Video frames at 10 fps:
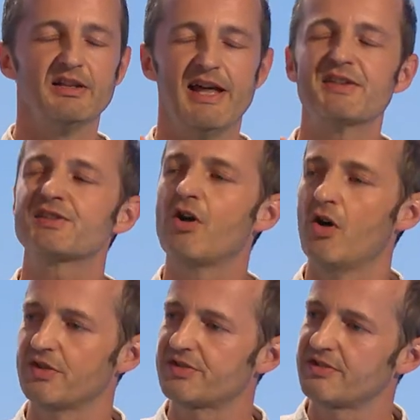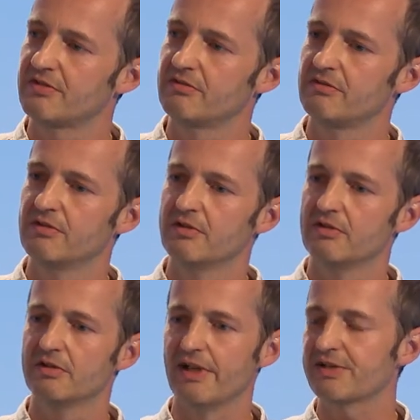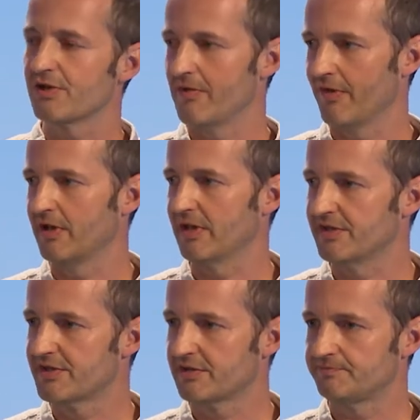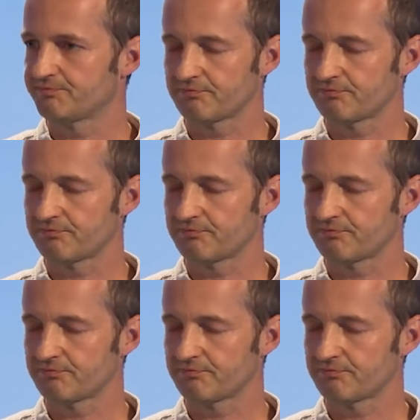Less costs, less overheads,